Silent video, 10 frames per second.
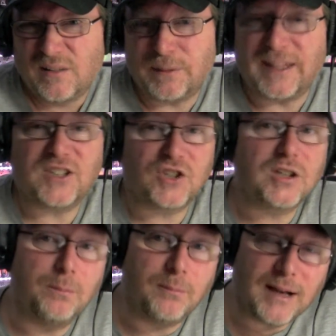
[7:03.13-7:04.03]
But that's
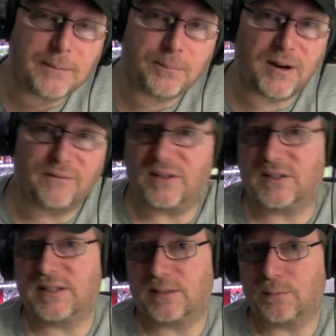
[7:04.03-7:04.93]
just my
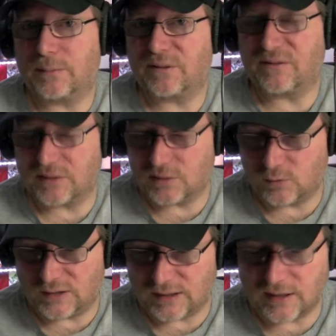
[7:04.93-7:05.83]
preference. That's my preference
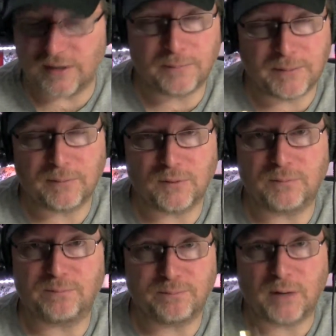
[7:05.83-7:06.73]
only. Other people
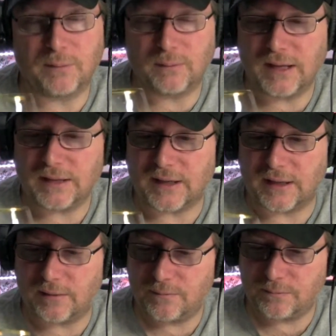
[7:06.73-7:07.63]
probably like
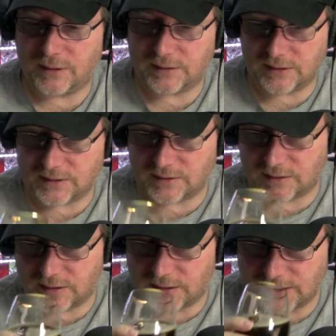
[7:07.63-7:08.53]
that. But this is
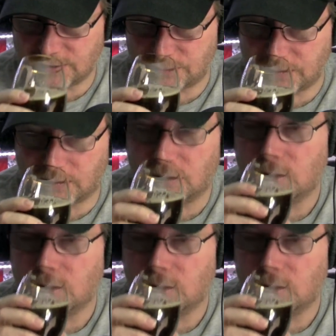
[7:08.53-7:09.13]
a nice beer.